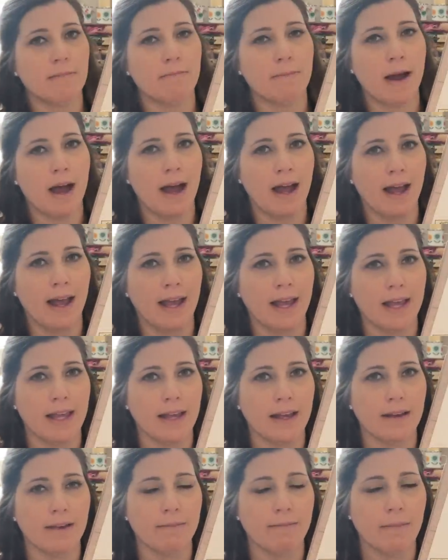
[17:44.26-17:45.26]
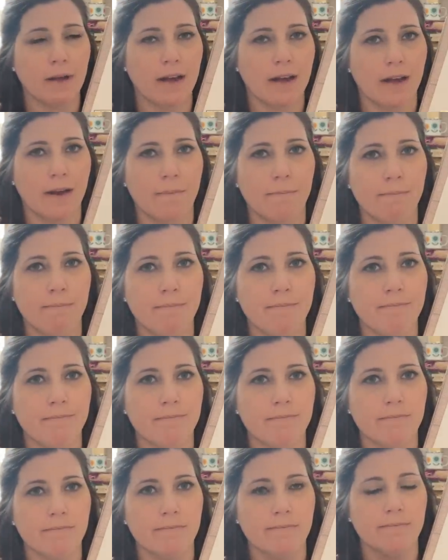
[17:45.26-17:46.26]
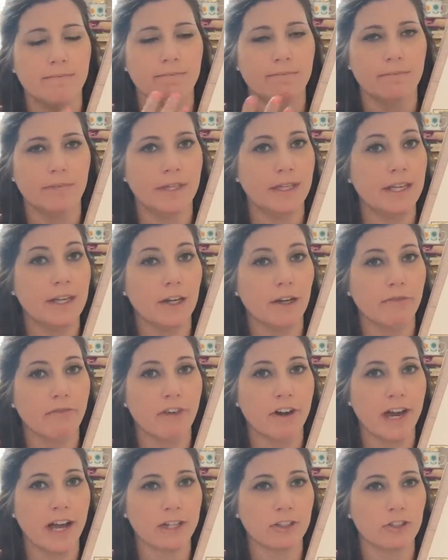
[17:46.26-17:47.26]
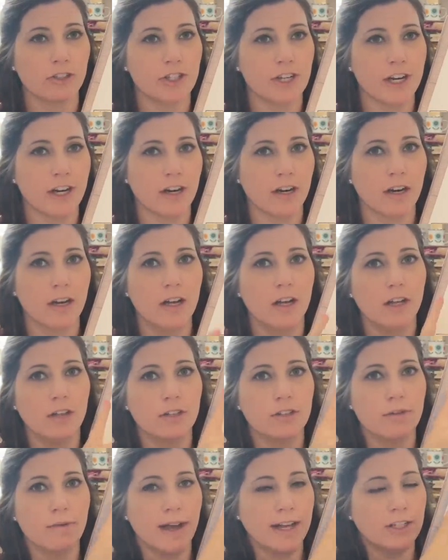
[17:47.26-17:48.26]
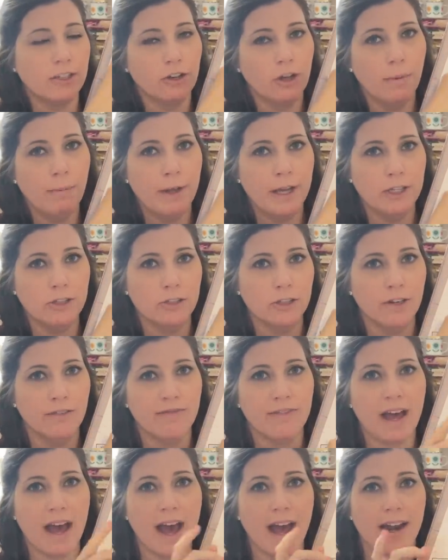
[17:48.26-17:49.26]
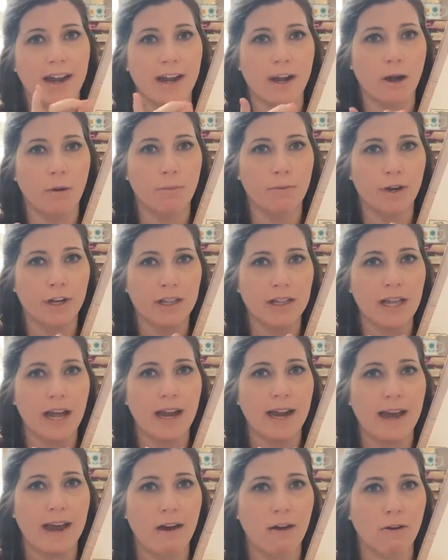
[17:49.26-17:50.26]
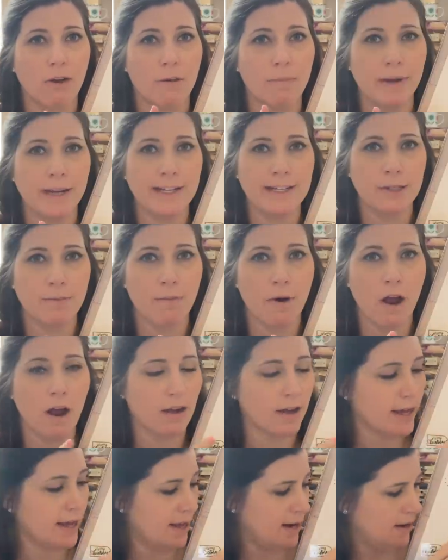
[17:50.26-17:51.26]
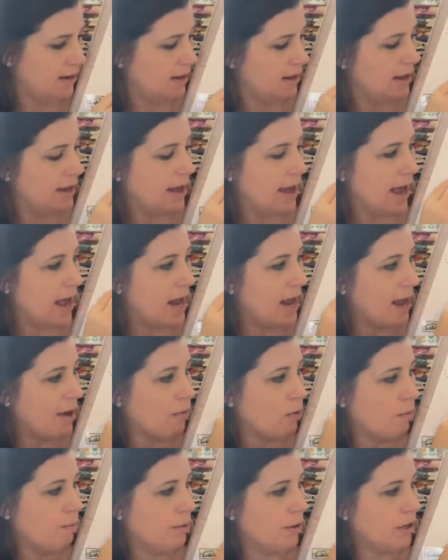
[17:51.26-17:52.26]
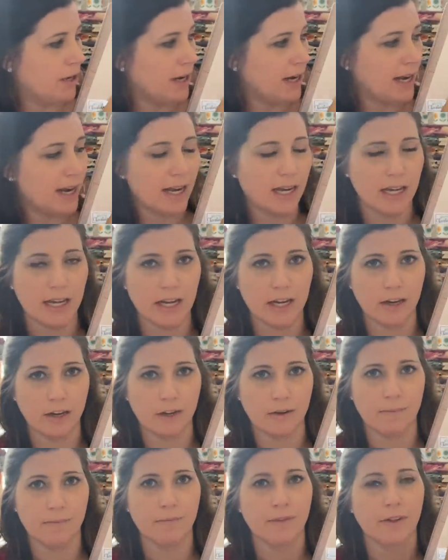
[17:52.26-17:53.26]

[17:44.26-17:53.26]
my um, year for next year. So I took a picture of that and I'll print that out on my sprocket and I will put it in here.